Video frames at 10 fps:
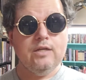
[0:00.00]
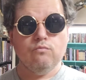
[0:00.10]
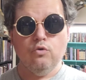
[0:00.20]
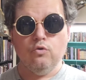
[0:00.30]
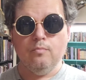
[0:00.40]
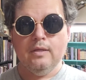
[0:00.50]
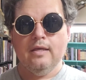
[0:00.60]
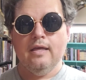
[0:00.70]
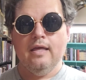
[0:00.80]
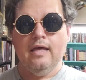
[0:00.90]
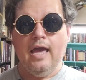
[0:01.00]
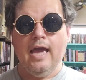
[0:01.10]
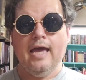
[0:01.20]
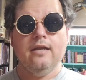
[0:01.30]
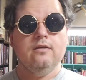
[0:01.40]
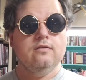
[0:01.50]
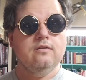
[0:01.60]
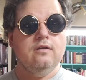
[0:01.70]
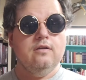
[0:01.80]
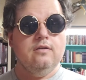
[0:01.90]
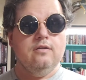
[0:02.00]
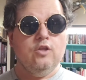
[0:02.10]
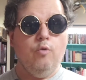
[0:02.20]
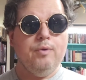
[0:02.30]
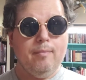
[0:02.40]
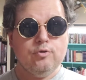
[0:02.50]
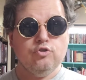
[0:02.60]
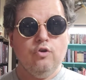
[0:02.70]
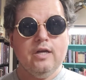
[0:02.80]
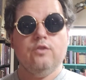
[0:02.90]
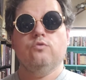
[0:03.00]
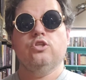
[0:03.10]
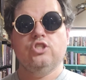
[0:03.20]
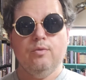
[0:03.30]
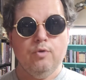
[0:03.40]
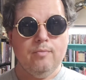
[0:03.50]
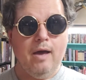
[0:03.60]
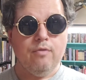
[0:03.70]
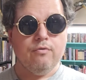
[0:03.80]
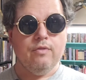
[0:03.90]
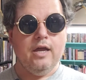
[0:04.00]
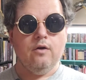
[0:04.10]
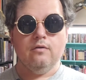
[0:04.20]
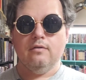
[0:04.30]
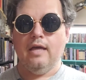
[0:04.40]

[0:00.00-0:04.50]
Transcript: room, and they opened up a trunk and there was a gibbering mouther there,